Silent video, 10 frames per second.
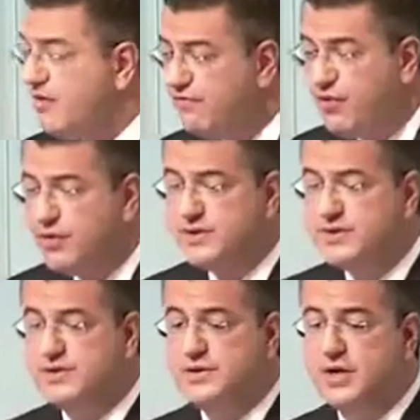
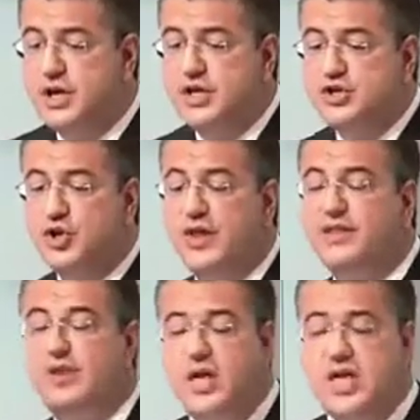influence so
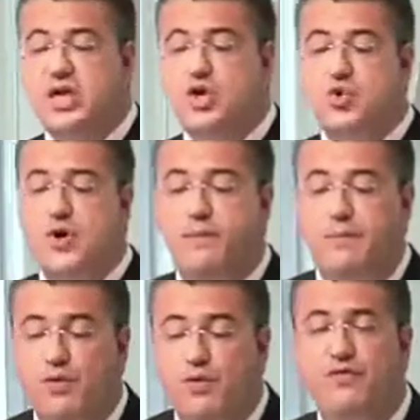that the EU
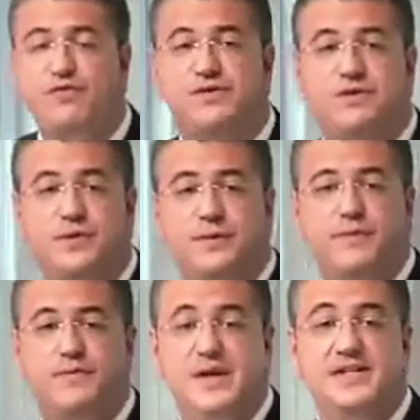improves
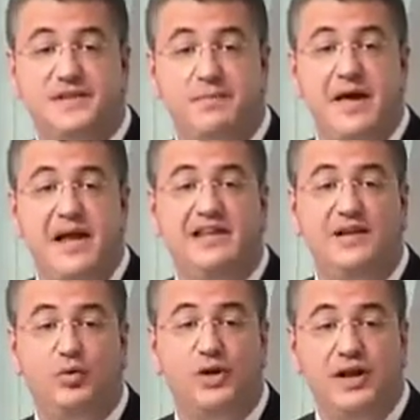its
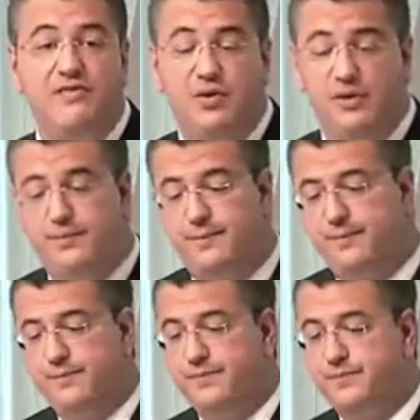ability to deliver.
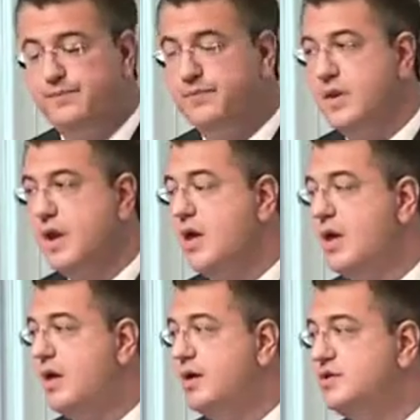
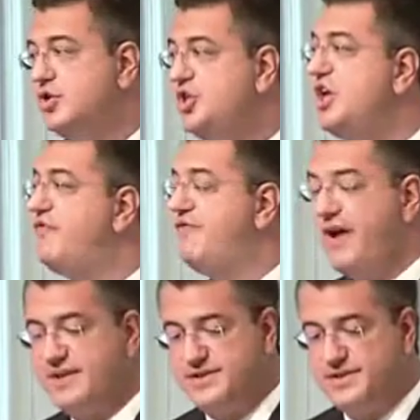So, dear
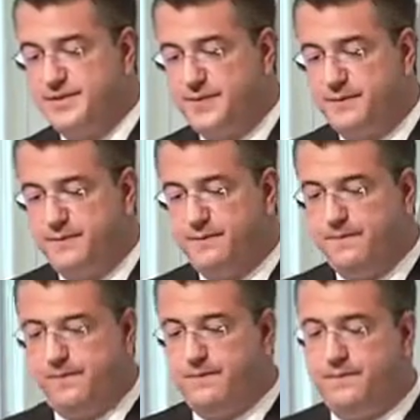friends,
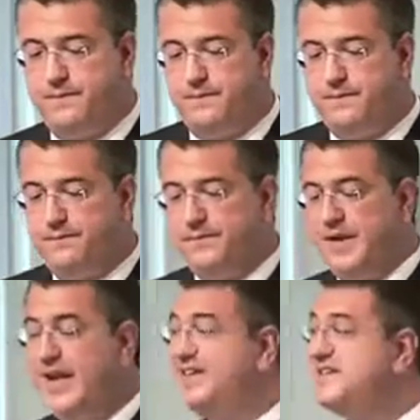
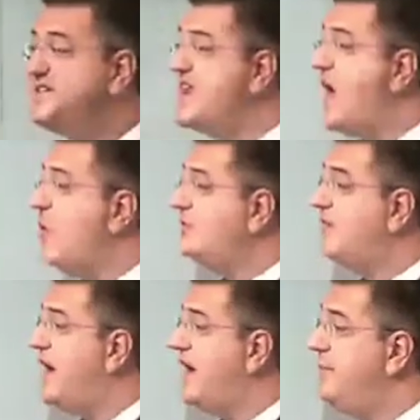it is now
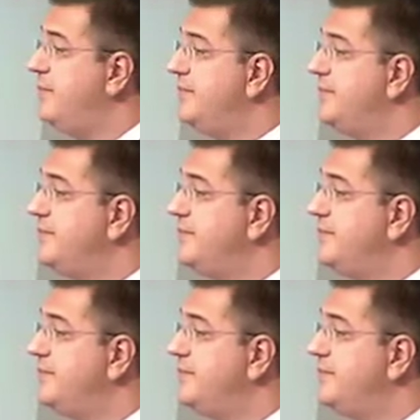time